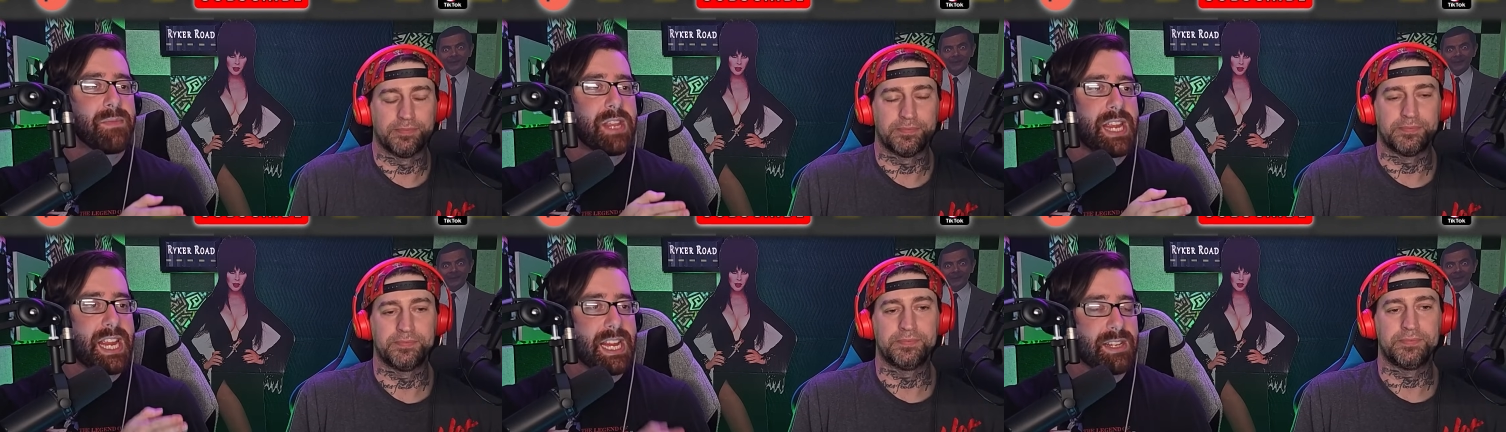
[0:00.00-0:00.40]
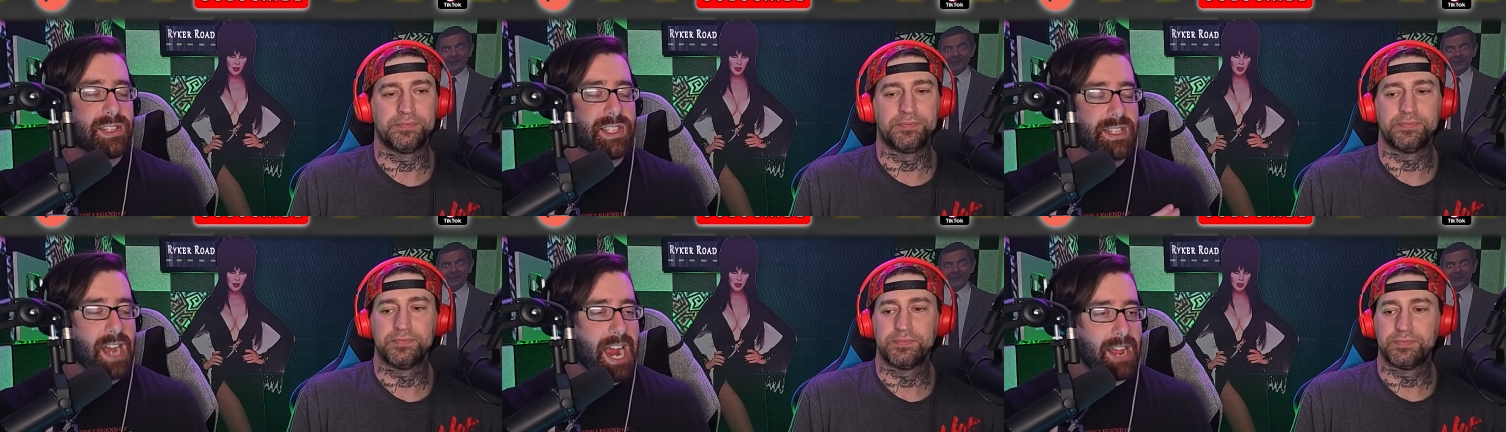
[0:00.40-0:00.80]
Speaker 1: he
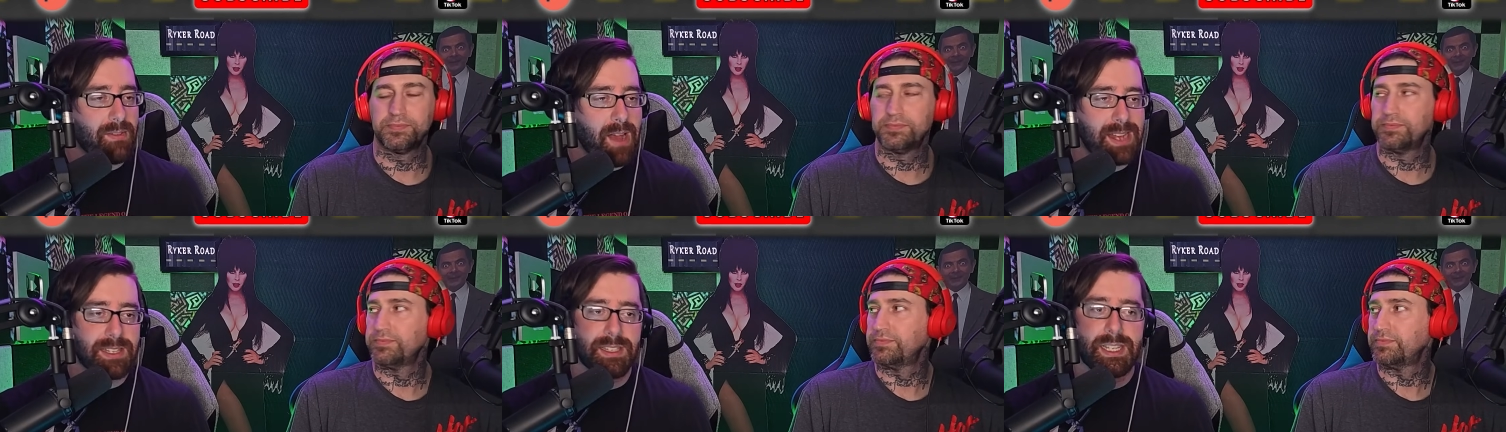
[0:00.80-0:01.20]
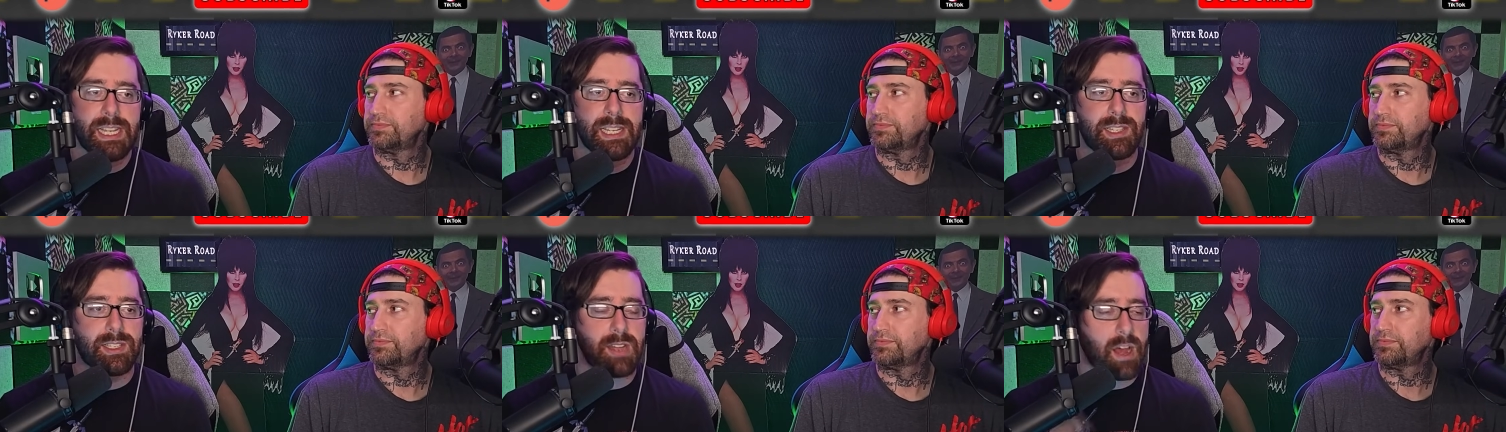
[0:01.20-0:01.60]
stylizes
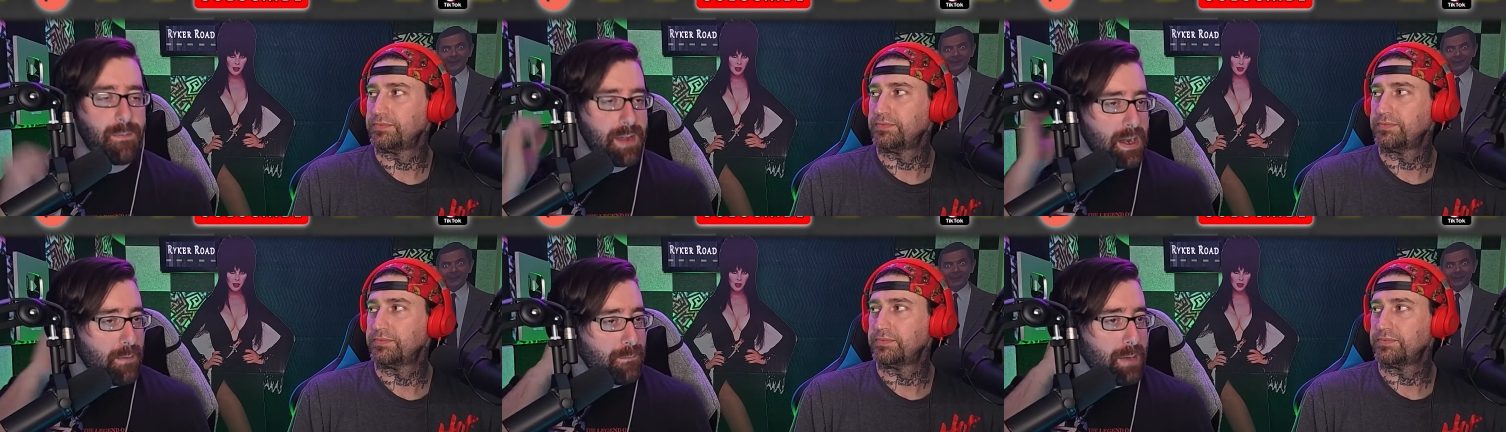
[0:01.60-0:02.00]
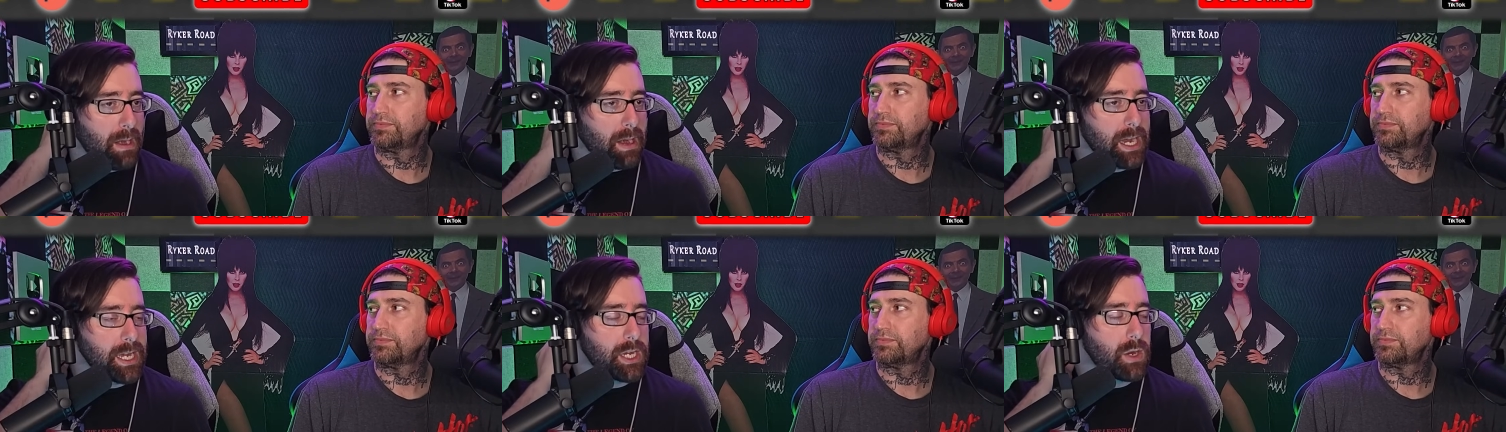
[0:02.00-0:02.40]
his stuff in a
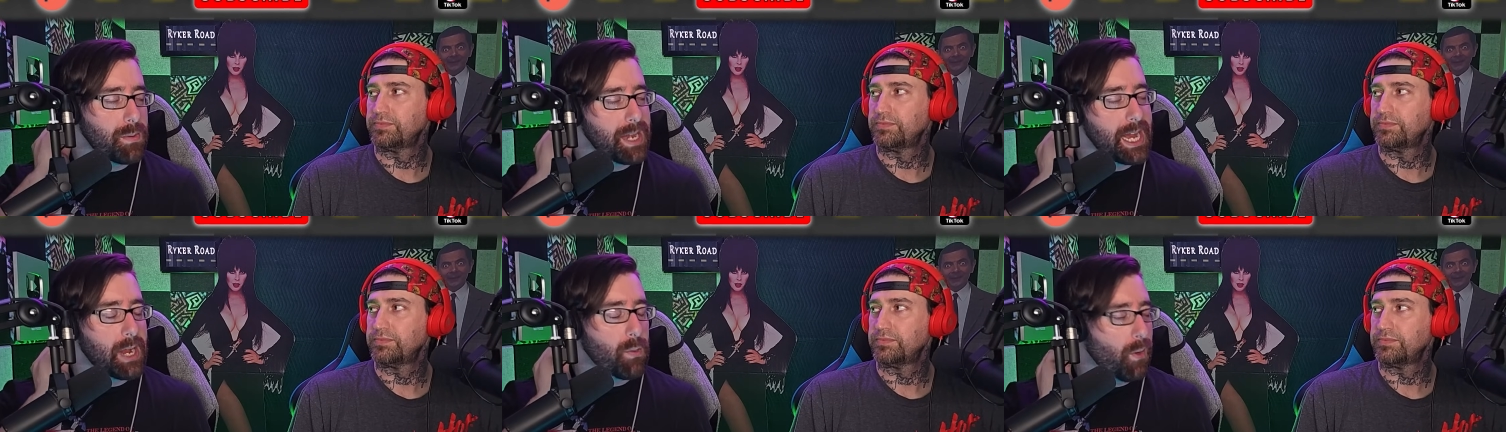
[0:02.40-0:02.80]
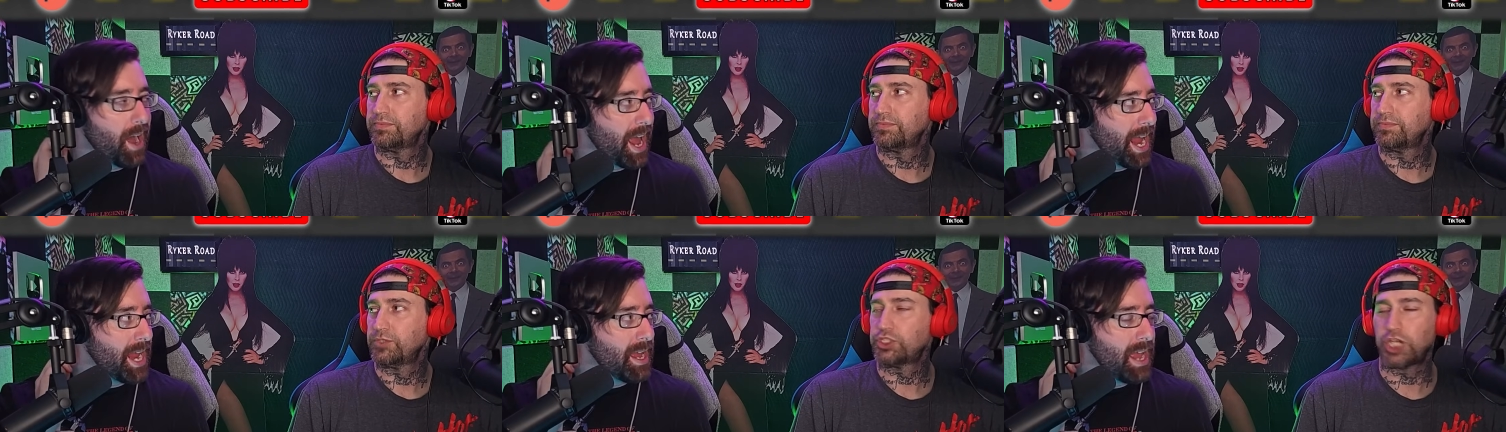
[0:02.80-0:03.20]
very unique way.